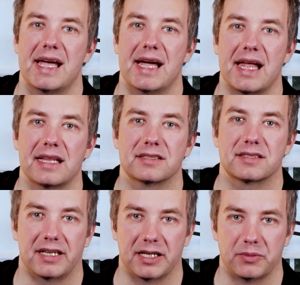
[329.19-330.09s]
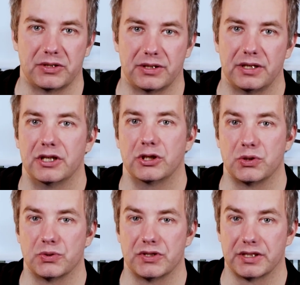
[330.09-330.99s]
and timer
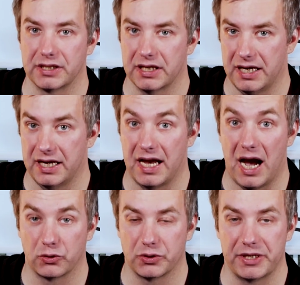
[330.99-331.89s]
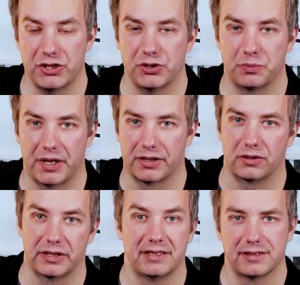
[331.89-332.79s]
using an automation
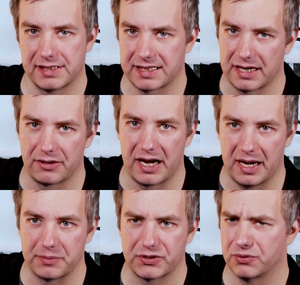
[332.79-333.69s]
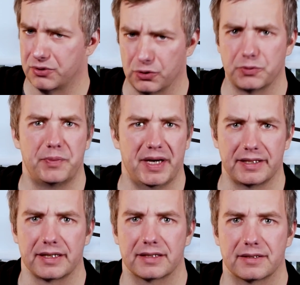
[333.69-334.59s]
panel in the Aqara app, so don't
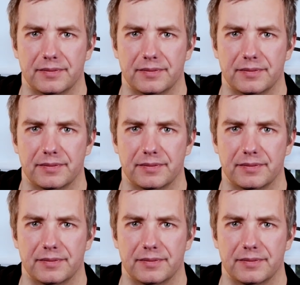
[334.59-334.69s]
panic.